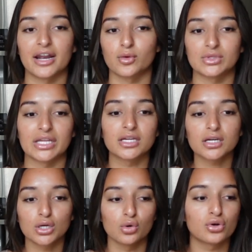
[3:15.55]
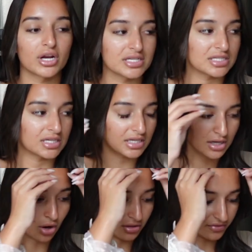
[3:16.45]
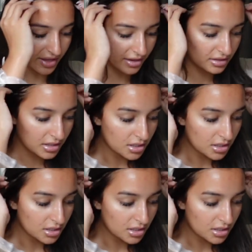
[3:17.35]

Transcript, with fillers: I would like go crazy and eat all of that.